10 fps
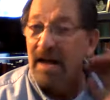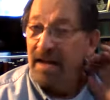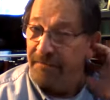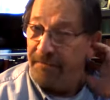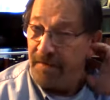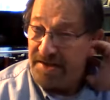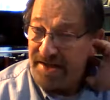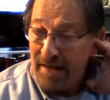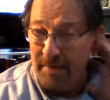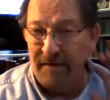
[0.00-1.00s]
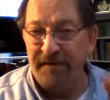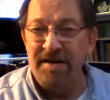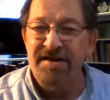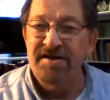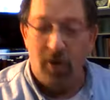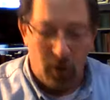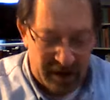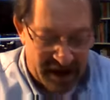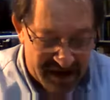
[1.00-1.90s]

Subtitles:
The first statement, for the sole and